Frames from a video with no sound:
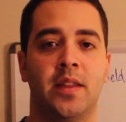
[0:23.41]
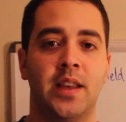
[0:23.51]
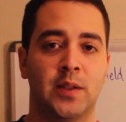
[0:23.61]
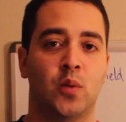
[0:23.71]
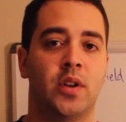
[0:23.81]

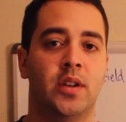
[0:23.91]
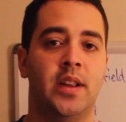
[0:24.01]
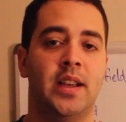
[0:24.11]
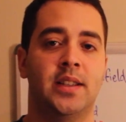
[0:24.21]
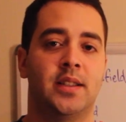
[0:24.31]
This
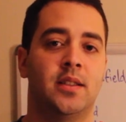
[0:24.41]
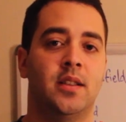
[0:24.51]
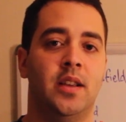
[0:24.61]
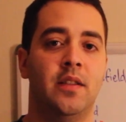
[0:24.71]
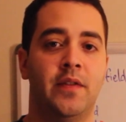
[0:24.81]
one
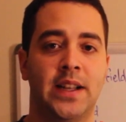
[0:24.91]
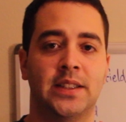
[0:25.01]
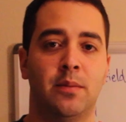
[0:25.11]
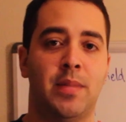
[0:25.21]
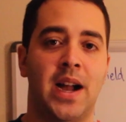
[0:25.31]
is
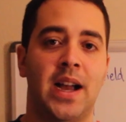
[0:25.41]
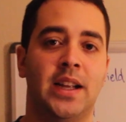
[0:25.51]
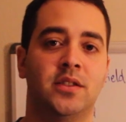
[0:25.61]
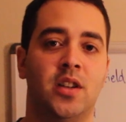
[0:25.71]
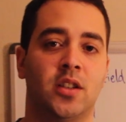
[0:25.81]
invented
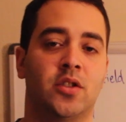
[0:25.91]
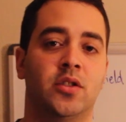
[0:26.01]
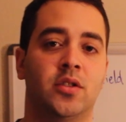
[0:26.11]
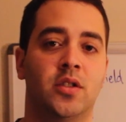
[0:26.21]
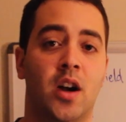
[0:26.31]
by Dr.